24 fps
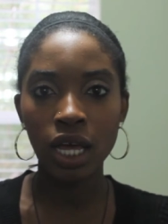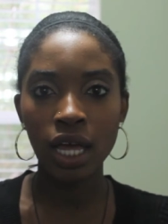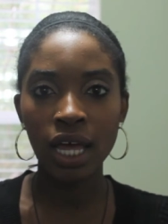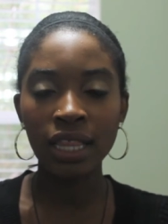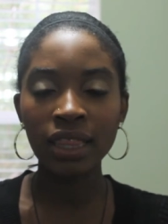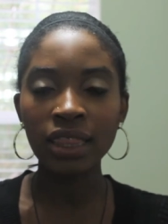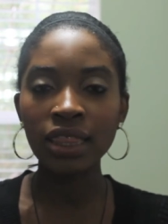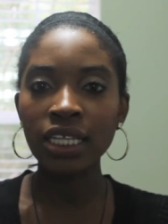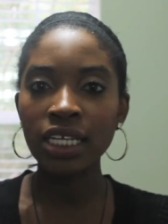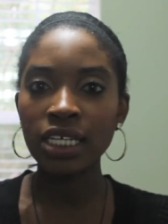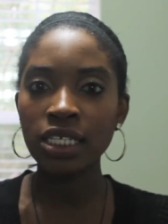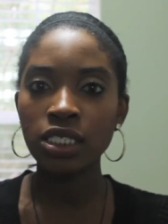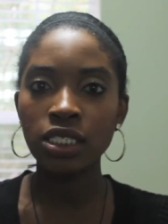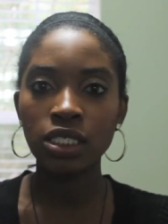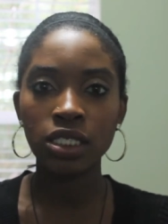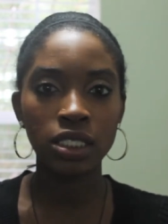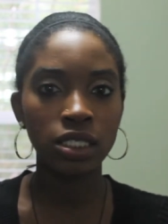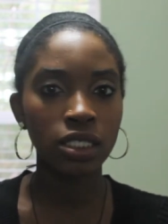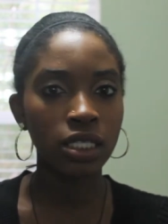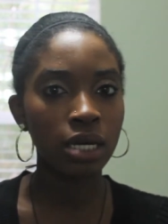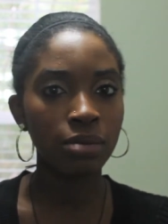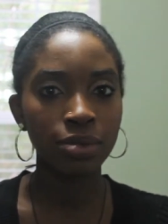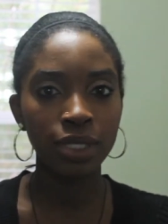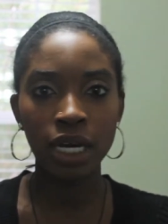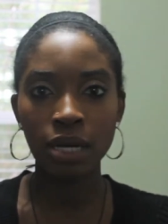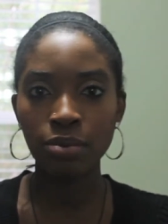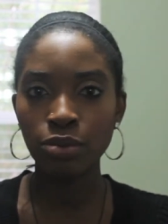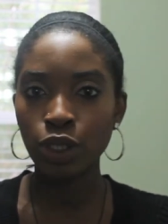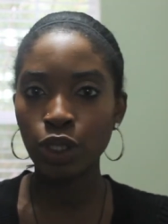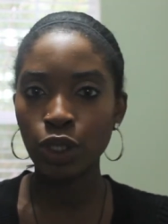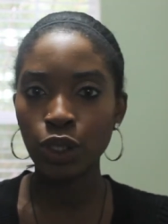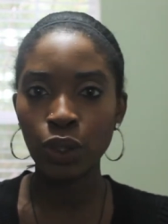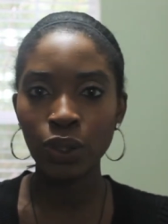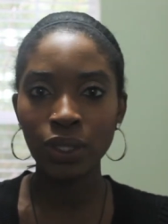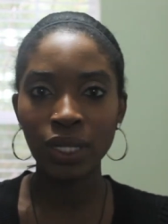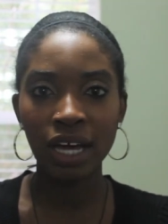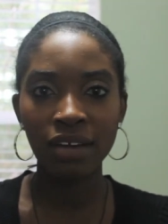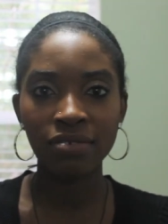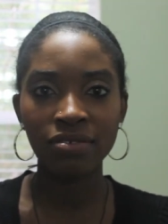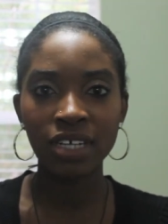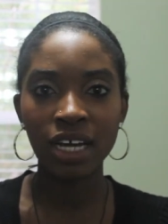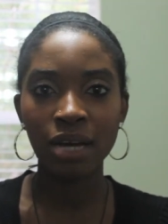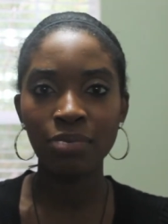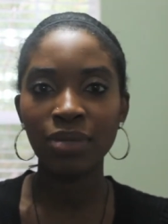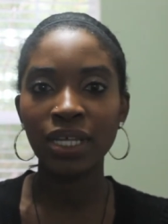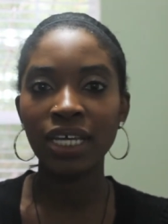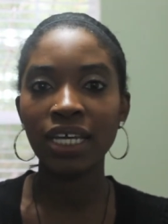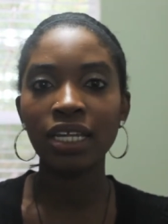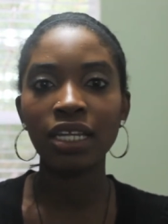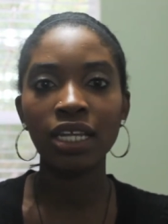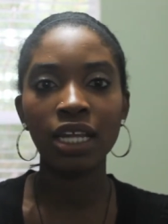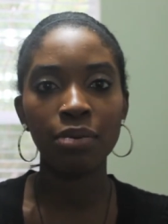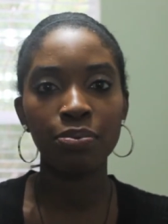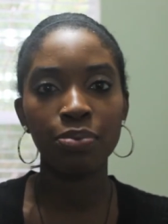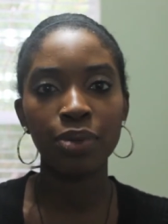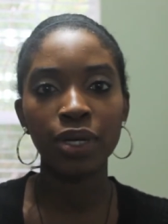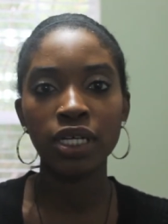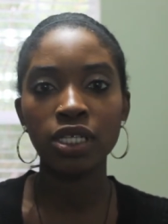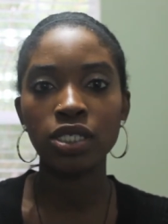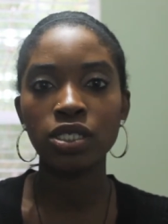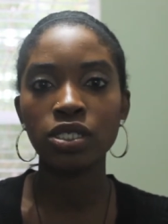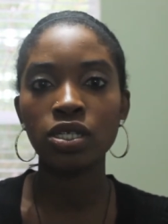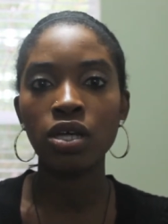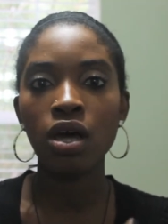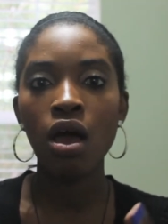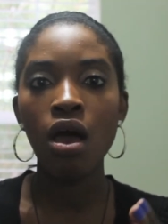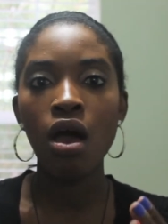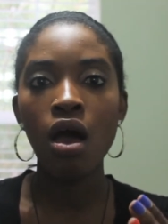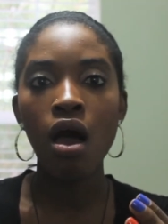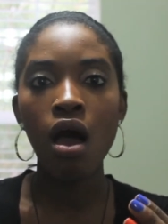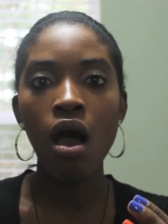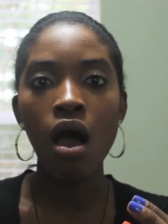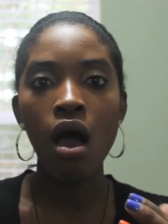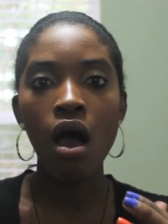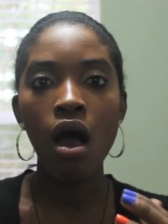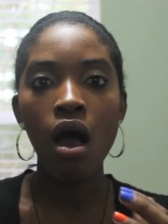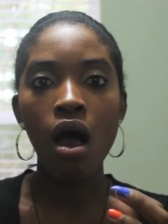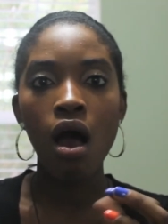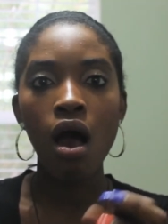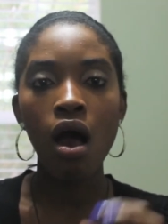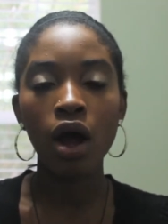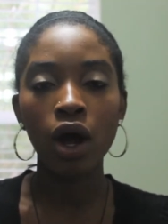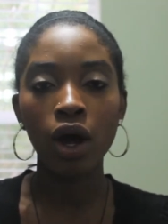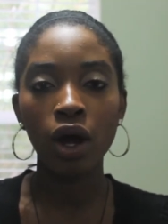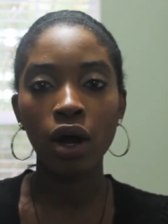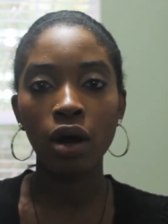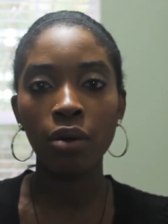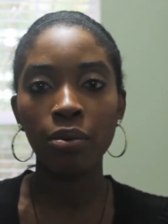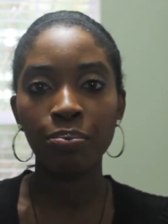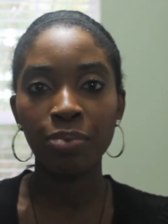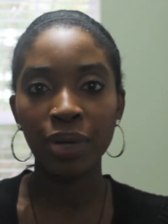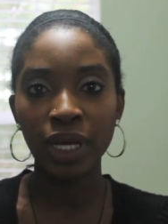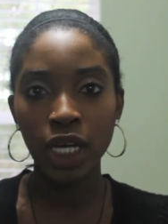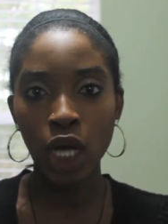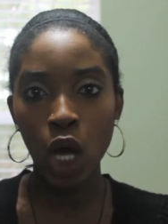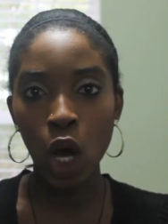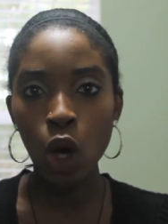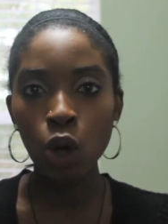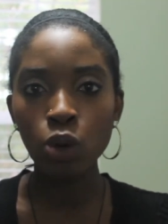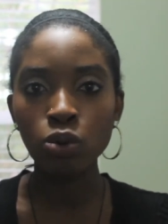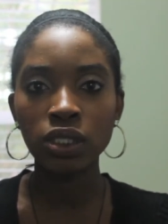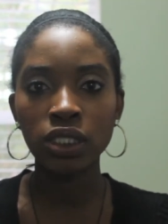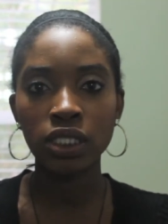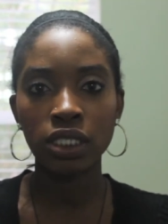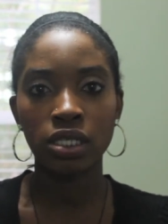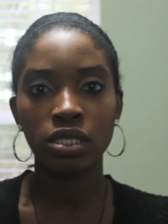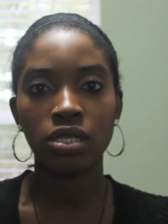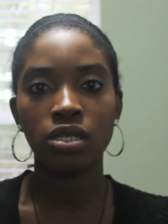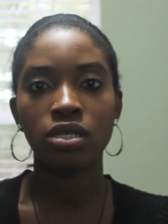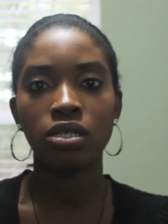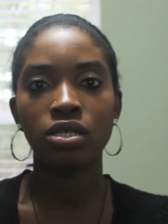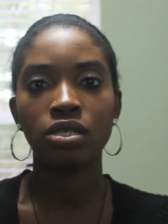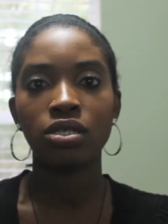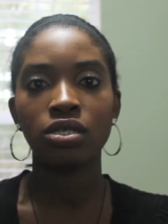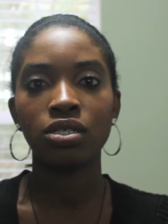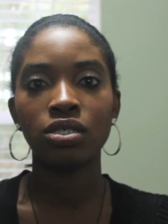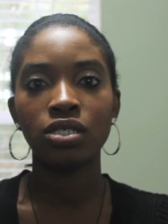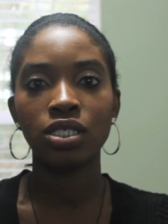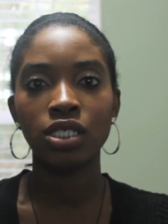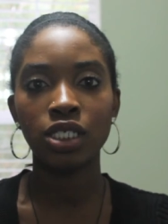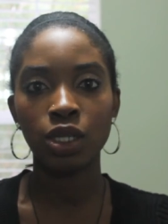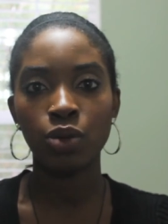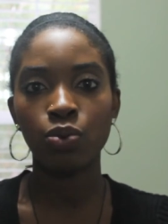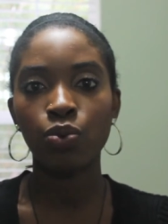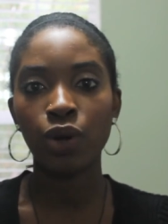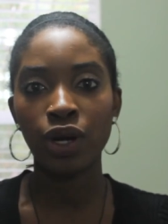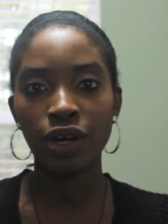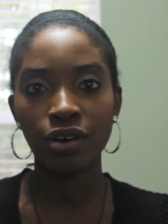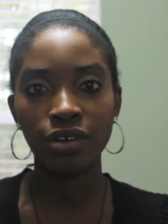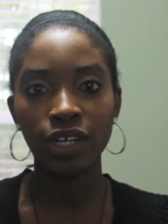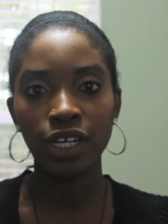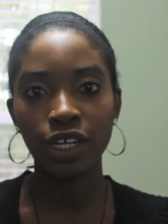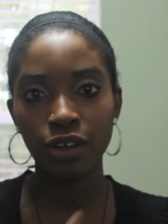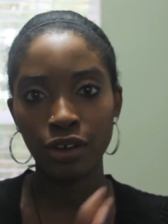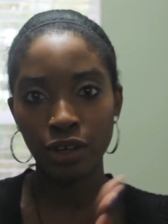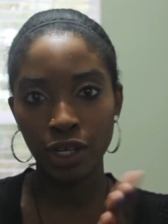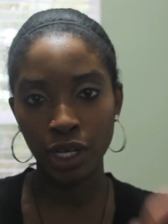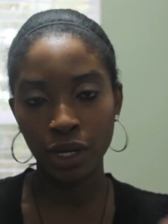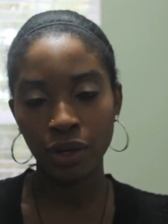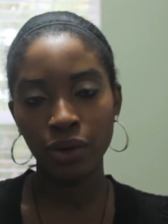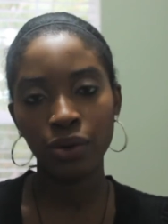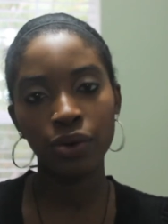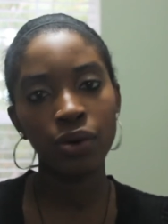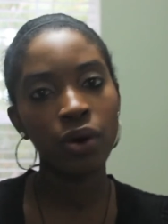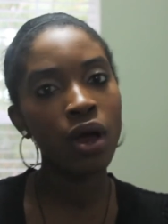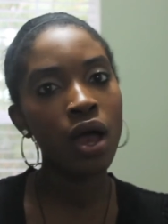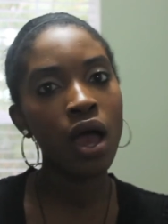at least sometime during your lifetime, the Olympics are being hosted somewhere near you